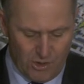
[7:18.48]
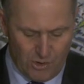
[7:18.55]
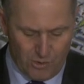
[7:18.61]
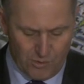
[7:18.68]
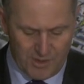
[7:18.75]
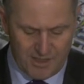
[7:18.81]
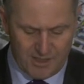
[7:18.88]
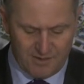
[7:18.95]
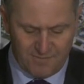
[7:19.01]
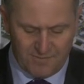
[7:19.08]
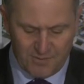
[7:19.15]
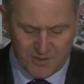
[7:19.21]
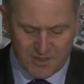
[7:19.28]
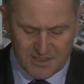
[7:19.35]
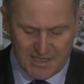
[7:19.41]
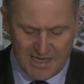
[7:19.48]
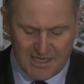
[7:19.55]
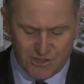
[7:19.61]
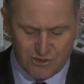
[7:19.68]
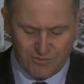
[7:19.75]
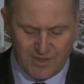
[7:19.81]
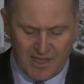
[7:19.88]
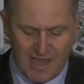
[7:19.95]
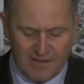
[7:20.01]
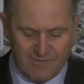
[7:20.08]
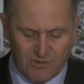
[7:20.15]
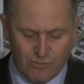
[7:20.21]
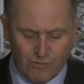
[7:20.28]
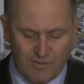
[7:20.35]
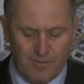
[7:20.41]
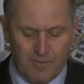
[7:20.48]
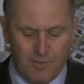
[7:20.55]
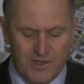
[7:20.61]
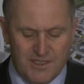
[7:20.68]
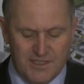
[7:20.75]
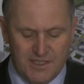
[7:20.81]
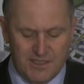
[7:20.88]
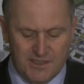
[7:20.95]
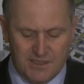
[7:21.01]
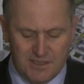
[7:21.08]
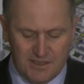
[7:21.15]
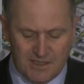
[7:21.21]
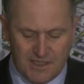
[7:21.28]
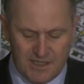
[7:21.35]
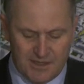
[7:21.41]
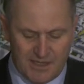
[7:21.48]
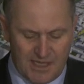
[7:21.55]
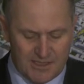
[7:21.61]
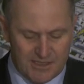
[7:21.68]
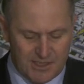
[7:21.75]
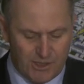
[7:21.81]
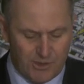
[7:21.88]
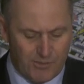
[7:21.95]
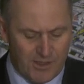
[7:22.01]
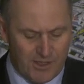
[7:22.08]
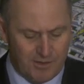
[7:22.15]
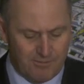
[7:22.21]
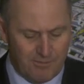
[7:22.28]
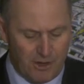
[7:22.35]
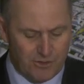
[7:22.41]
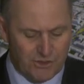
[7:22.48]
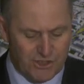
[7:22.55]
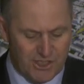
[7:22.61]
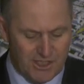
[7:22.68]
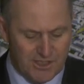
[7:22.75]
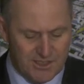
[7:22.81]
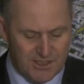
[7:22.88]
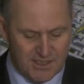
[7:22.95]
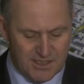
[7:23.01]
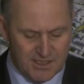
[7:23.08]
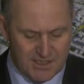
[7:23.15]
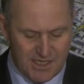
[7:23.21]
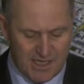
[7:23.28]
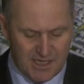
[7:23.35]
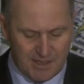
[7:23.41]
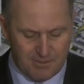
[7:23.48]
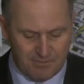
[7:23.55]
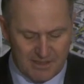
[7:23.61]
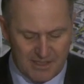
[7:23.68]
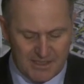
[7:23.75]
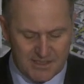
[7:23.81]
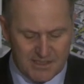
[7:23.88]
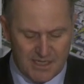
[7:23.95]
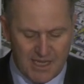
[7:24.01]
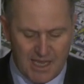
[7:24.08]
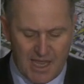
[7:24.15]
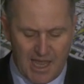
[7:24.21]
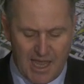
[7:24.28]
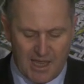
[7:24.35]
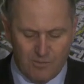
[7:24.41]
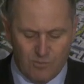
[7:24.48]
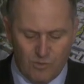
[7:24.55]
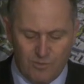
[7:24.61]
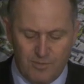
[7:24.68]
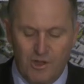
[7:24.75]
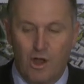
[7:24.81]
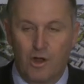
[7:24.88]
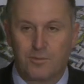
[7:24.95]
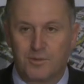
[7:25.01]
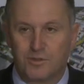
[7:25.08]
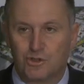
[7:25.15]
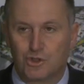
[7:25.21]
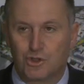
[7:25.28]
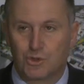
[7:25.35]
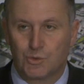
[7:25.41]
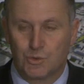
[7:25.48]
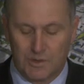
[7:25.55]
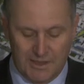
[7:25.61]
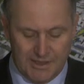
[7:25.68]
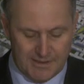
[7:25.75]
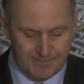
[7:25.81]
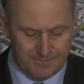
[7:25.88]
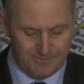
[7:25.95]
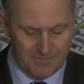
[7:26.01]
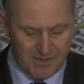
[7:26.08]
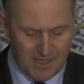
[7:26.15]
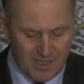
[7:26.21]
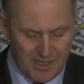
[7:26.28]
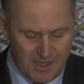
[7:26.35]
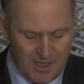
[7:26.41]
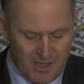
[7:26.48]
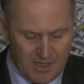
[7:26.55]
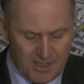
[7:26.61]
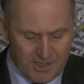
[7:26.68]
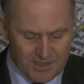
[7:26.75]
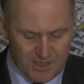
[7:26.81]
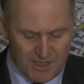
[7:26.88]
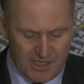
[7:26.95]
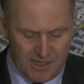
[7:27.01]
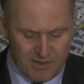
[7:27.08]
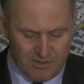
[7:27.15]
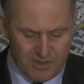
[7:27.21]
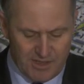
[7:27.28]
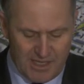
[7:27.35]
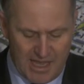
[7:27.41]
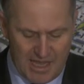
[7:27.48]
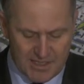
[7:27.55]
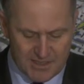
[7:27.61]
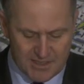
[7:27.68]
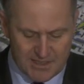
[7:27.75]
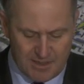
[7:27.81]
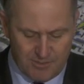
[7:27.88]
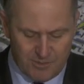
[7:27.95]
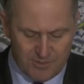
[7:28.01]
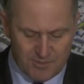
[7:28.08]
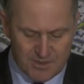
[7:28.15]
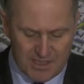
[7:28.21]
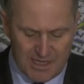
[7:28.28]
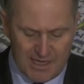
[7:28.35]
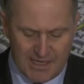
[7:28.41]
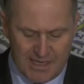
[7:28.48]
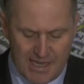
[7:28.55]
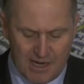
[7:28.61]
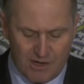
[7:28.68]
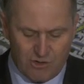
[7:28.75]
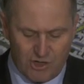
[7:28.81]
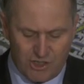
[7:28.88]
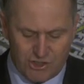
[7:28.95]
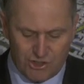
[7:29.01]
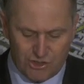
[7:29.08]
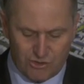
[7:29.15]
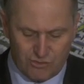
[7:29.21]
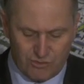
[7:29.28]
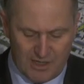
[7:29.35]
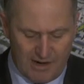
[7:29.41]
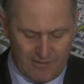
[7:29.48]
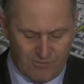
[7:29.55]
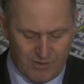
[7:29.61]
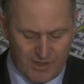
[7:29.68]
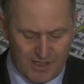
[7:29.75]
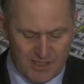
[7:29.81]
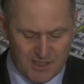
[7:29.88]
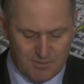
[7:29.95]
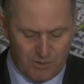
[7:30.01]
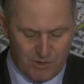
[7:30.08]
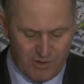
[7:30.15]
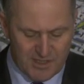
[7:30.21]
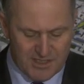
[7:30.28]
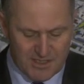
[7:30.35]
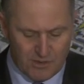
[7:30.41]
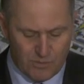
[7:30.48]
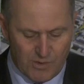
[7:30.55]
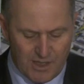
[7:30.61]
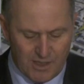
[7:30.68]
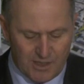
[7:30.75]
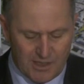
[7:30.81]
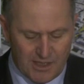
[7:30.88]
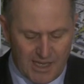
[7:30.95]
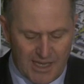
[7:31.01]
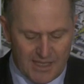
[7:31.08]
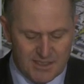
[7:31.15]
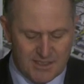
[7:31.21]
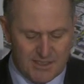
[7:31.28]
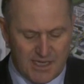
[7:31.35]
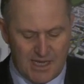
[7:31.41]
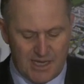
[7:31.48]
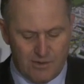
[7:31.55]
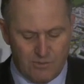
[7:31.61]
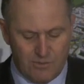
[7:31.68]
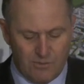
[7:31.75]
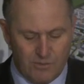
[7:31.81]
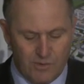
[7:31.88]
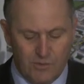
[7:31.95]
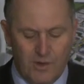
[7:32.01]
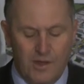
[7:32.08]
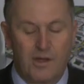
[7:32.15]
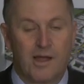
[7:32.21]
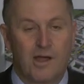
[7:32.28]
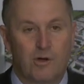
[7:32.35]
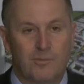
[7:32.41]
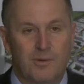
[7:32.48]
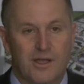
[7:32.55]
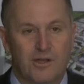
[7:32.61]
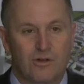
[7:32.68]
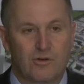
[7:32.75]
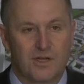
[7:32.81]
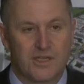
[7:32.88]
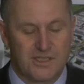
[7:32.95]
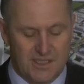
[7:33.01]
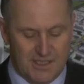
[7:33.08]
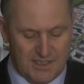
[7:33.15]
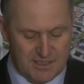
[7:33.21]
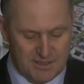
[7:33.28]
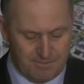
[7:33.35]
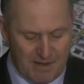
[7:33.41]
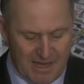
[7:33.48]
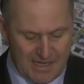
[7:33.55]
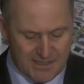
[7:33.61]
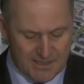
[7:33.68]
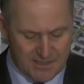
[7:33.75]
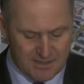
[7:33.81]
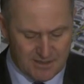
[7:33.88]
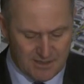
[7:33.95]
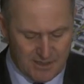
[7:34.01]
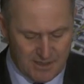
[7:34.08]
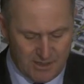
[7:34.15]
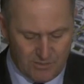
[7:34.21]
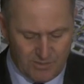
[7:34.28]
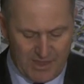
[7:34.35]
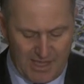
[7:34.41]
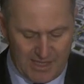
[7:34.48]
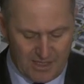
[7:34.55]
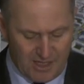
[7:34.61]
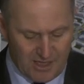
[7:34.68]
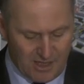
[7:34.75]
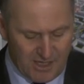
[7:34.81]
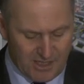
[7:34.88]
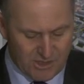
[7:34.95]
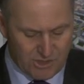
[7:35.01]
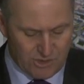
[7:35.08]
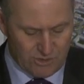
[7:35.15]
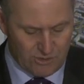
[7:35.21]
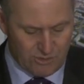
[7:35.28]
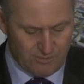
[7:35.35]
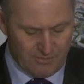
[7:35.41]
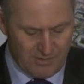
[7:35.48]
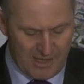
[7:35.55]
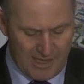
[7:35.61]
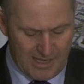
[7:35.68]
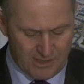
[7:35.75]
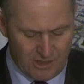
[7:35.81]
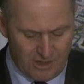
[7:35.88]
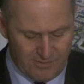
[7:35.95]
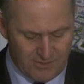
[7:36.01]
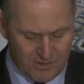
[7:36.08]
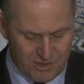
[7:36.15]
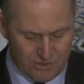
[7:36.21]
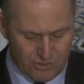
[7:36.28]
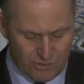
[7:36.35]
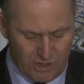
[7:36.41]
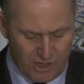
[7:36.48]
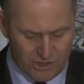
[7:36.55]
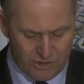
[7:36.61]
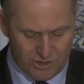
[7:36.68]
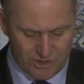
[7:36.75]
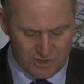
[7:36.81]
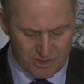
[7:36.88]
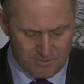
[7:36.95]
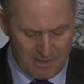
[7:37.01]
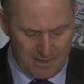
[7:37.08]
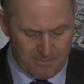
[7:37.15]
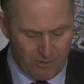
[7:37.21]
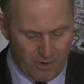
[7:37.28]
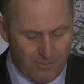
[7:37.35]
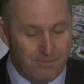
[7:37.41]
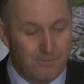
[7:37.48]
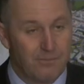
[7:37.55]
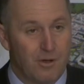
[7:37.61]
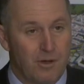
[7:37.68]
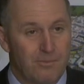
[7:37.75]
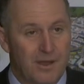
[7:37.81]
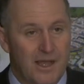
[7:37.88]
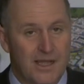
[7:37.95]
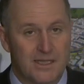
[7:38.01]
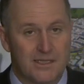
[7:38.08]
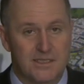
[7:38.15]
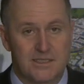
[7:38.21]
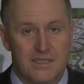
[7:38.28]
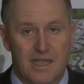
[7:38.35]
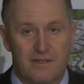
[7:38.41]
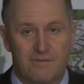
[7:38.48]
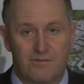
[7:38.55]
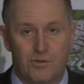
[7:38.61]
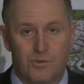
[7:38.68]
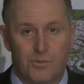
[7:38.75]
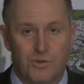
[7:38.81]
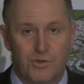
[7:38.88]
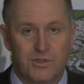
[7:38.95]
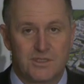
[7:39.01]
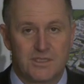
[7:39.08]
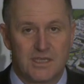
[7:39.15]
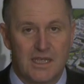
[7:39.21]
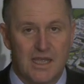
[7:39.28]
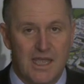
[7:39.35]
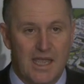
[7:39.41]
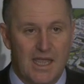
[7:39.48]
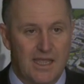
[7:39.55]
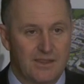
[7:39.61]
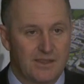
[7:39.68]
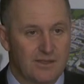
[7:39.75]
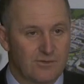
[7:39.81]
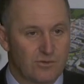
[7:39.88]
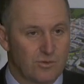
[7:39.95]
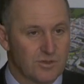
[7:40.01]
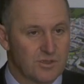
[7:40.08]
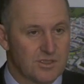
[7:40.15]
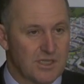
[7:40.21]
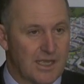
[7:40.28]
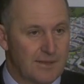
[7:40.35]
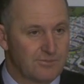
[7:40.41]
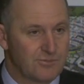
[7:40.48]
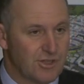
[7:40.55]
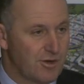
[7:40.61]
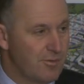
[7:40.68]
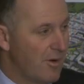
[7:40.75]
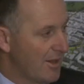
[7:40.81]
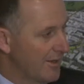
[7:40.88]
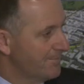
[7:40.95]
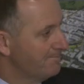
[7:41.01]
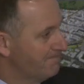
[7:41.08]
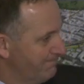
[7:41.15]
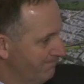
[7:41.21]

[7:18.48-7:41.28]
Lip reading: Already the first stage of the Avon River Precinct near the Antigua boat sheds is near complete and will be opened shortly. So here in the outer suburbs, Christchurch Recovery is progressing well, and today will help increase its pace. With that, I'd like to hand over to Christchurch's Mayor Bob Parker to say a few words, and then, of course, Gerry Brownlee.